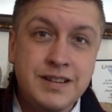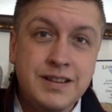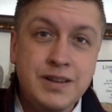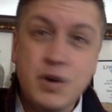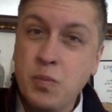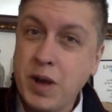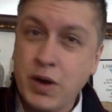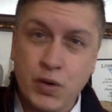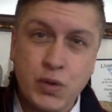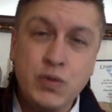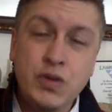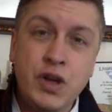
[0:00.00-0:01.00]
no matter
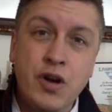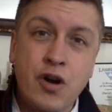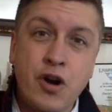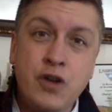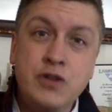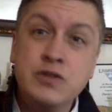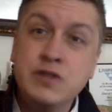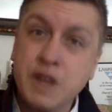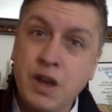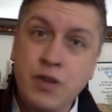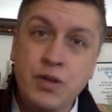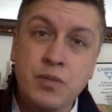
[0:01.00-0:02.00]
who they are, to
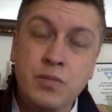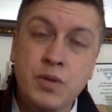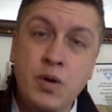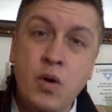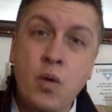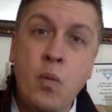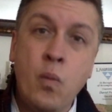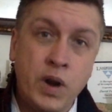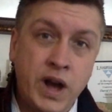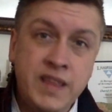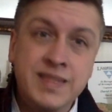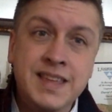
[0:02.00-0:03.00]
tell them what
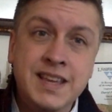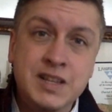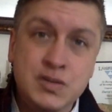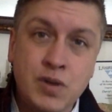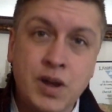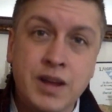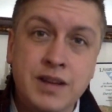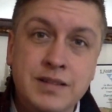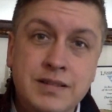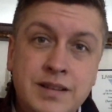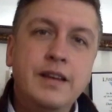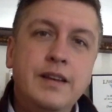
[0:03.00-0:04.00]
I think is right.
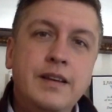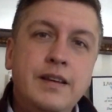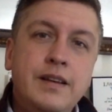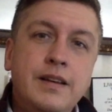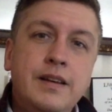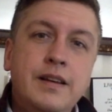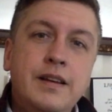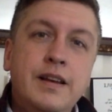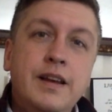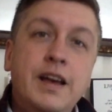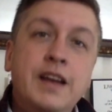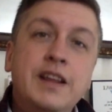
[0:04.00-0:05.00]

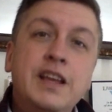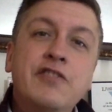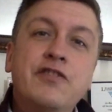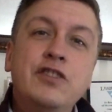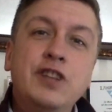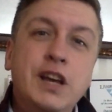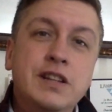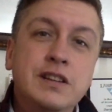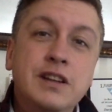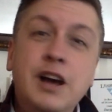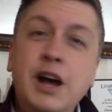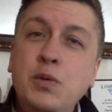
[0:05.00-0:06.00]
And if elected,
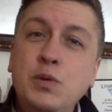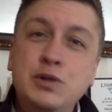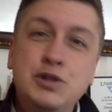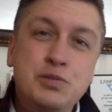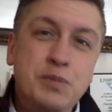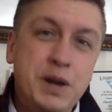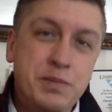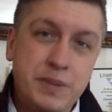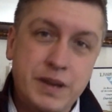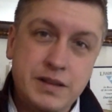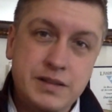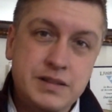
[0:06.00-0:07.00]
I will do my
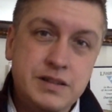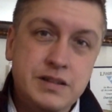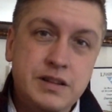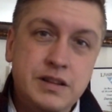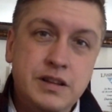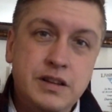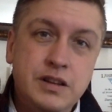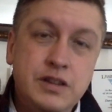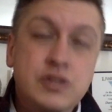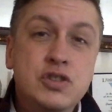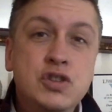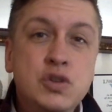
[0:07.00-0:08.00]
best
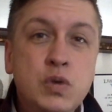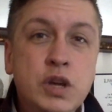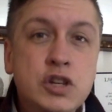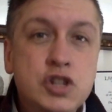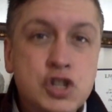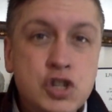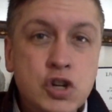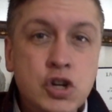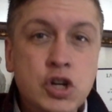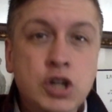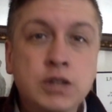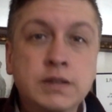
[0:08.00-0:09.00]
to
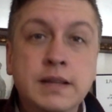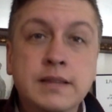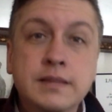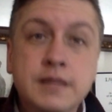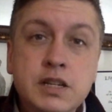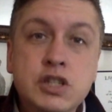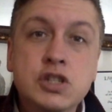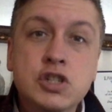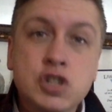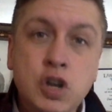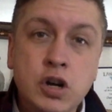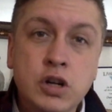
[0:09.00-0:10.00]
ensure that this
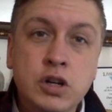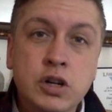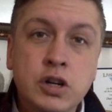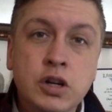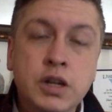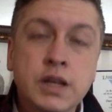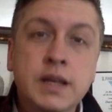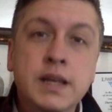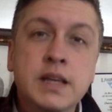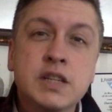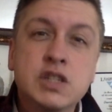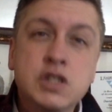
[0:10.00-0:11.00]
charter
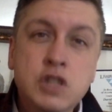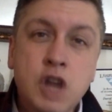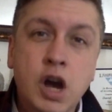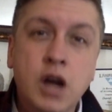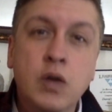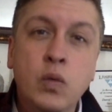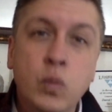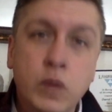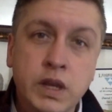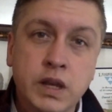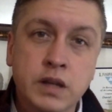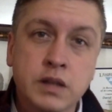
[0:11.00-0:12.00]
is not
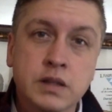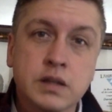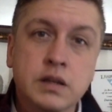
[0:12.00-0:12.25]
weakened,